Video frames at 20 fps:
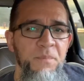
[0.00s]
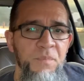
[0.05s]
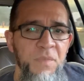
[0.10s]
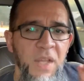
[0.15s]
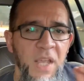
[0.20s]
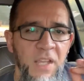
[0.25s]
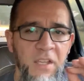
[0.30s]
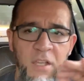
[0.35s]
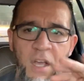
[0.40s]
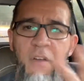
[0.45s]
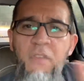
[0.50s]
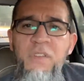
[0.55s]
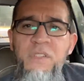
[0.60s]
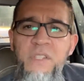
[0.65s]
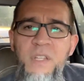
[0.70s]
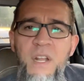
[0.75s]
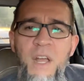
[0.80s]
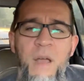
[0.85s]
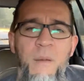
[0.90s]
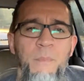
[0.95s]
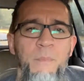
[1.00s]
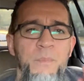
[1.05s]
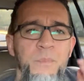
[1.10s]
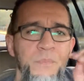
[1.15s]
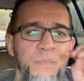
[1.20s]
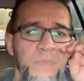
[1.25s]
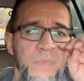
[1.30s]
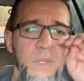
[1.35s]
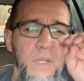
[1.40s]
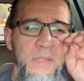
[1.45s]
It covers it up.
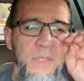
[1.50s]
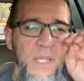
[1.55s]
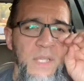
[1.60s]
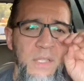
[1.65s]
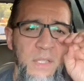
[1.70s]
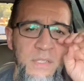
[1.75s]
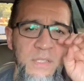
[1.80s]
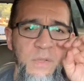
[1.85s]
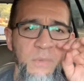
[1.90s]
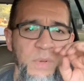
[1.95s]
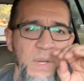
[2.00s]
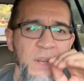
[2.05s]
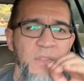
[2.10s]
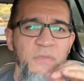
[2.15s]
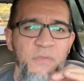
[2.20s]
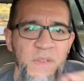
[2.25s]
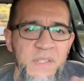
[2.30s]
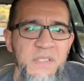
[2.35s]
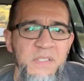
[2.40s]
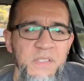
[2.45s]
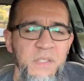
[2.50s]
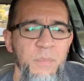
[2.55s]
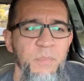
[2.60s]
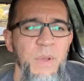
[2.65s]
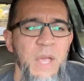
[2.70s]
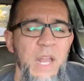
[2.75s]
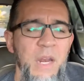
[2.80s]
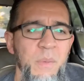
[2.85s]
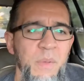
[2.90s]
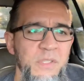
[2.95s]
It doesn't really fixes the
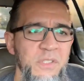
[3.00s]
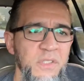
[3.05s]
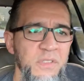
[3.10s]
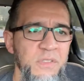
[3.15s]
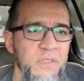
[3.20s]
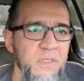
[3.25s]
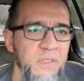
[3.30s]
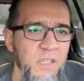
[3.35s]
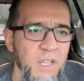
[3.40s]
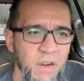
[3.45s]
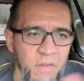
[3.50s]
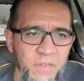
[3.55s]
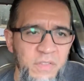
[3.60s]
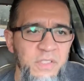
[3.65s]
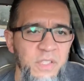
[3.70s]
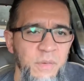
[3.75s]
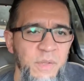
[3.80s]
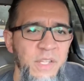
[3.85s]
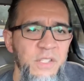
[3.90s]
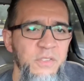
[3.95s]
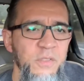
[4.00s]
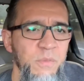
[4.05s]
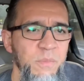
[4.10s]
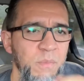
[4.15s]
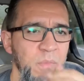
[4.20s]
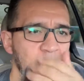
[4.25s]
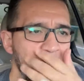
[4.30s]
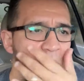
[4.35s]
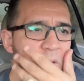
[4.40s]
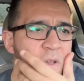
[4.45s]
problem, it just covers the issue.
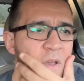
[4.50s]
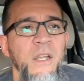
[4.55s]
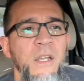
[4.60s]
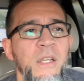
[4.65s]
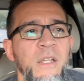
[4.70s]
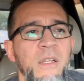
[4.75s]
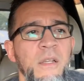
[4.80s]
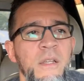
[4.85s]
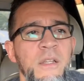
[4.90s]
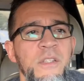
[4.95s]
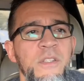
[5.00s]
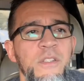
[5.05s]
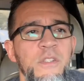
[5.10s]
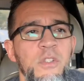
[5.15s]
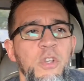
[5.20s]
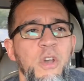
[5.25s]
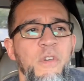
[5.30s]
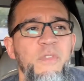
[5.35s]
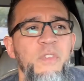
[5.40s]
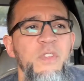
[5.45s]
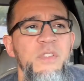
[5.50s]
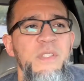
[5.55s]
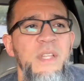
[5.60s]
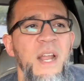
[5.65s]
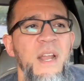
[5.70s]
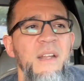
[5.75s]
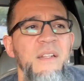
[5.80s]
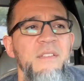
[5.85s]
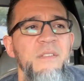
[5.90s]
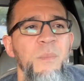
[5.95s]
So if you
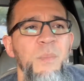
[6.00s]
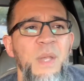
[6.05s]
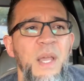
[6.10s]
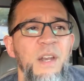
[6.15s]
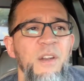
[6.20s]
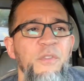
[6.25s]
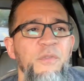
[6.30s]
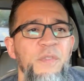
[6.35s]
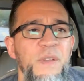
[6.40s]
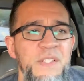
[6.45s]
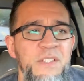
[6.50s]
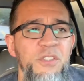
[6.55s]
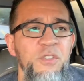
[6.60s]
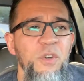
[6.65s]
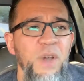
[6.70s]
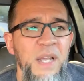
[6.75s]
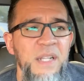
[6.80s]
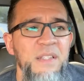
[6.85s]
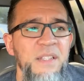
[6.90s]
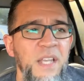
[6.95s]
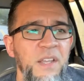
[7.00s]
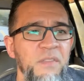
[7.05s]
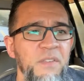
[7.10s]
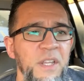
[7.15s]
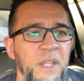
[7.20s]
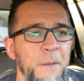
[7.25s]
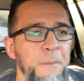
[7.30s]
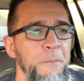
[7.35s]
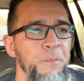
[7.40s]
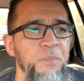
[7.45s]
start some kind of physical
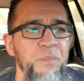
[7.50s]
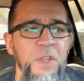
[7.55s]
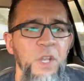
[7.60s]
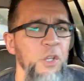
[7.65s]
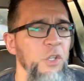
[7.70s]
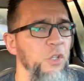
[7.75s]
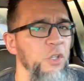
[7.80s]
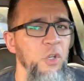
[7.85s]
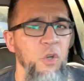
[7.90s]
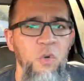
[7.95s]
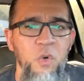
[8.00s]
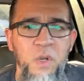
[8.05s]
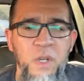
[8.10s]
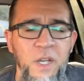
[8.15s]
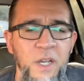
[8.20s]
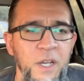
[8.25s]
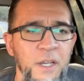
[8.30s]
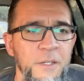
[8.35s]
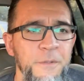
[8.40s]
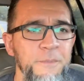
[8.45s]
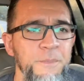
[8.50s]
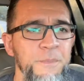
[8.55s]
activity, yoga,